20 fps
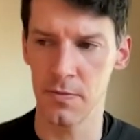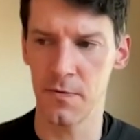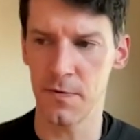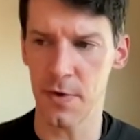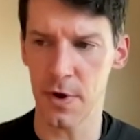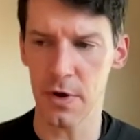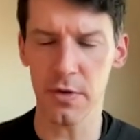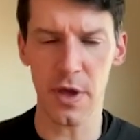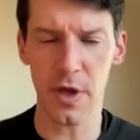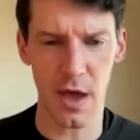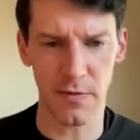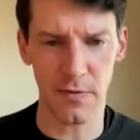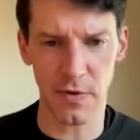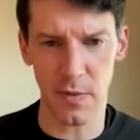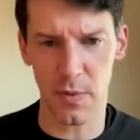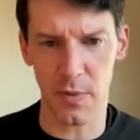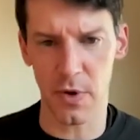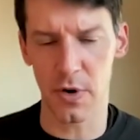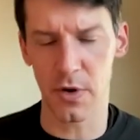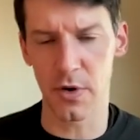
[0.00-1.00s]
fairly
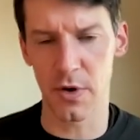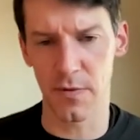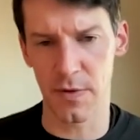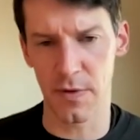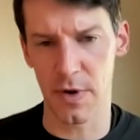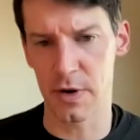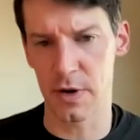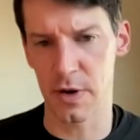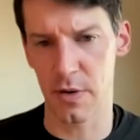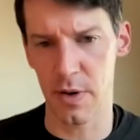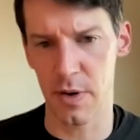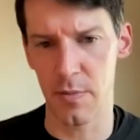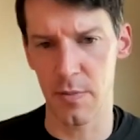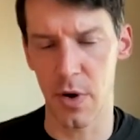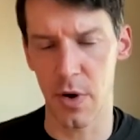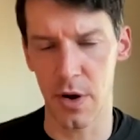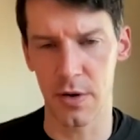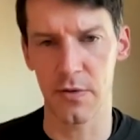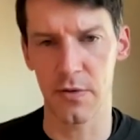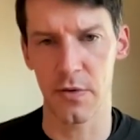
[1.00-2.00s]
heavy burden of ongoing
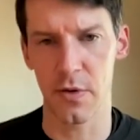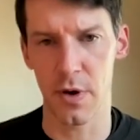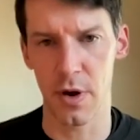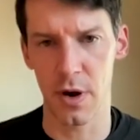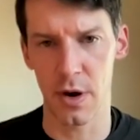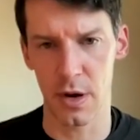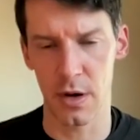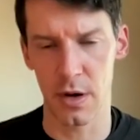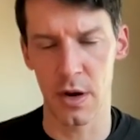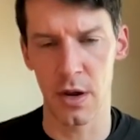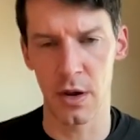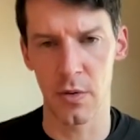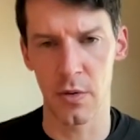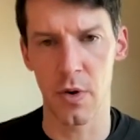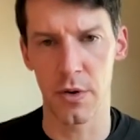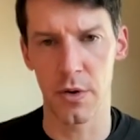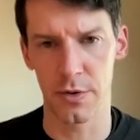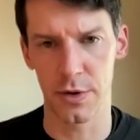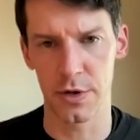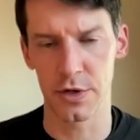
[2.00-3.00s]
monitoring and, and
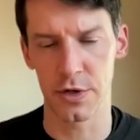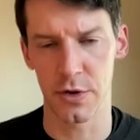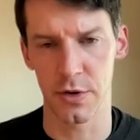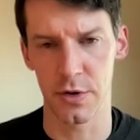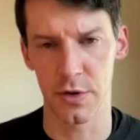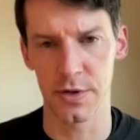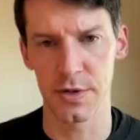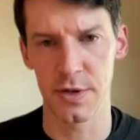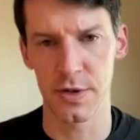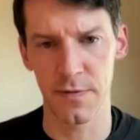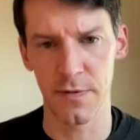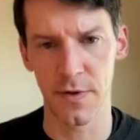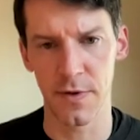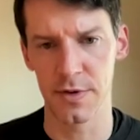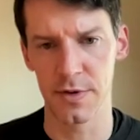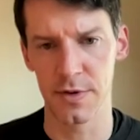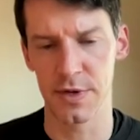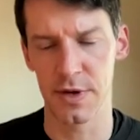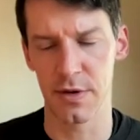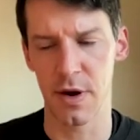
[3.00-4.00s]
quality assurance that
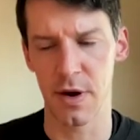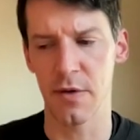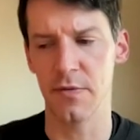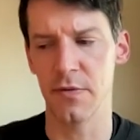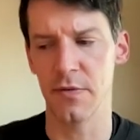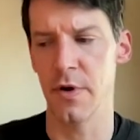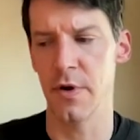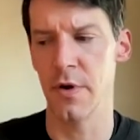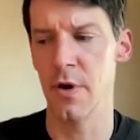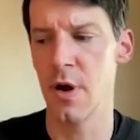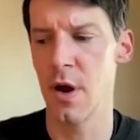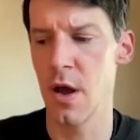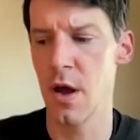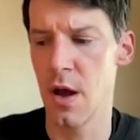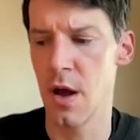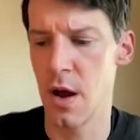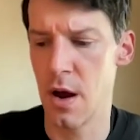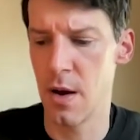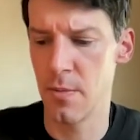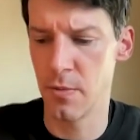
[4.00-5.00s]
follows thereafter,
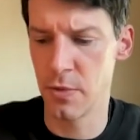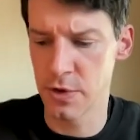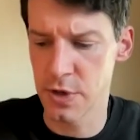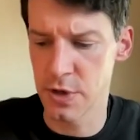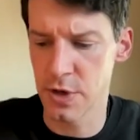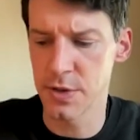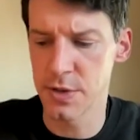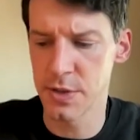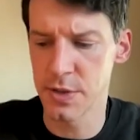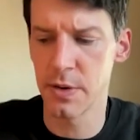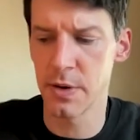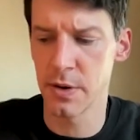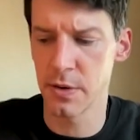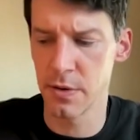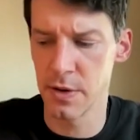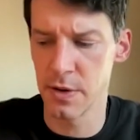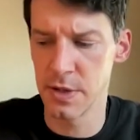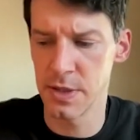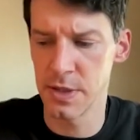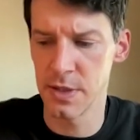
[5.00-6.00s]
um, which also
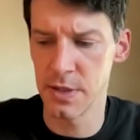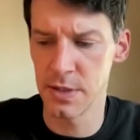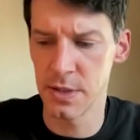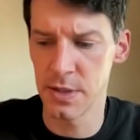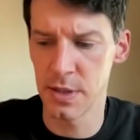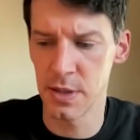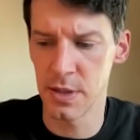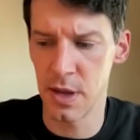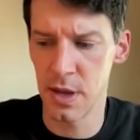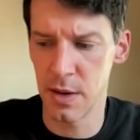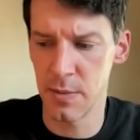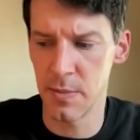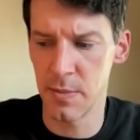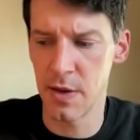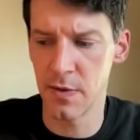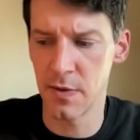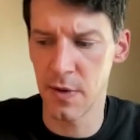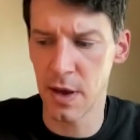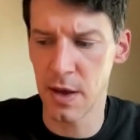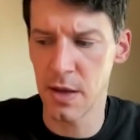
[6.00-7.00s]
increases and
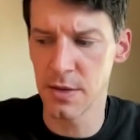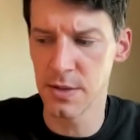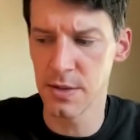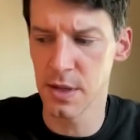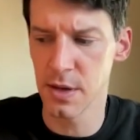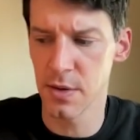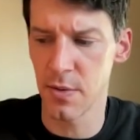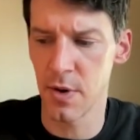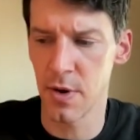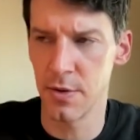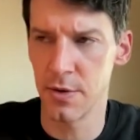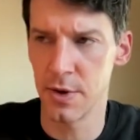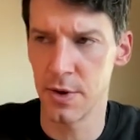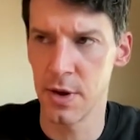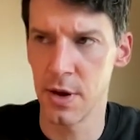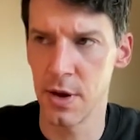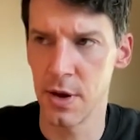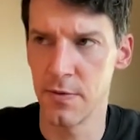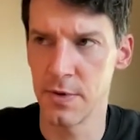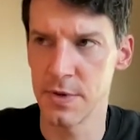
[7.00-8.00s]
maintains the
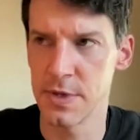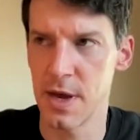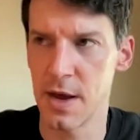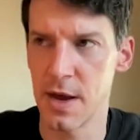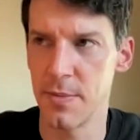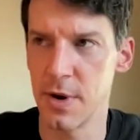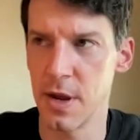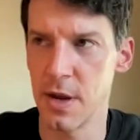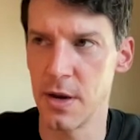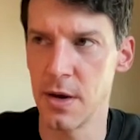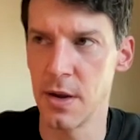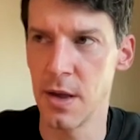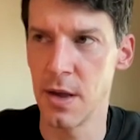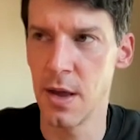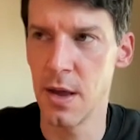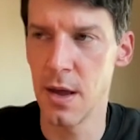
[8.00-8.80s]
quality of what's happening.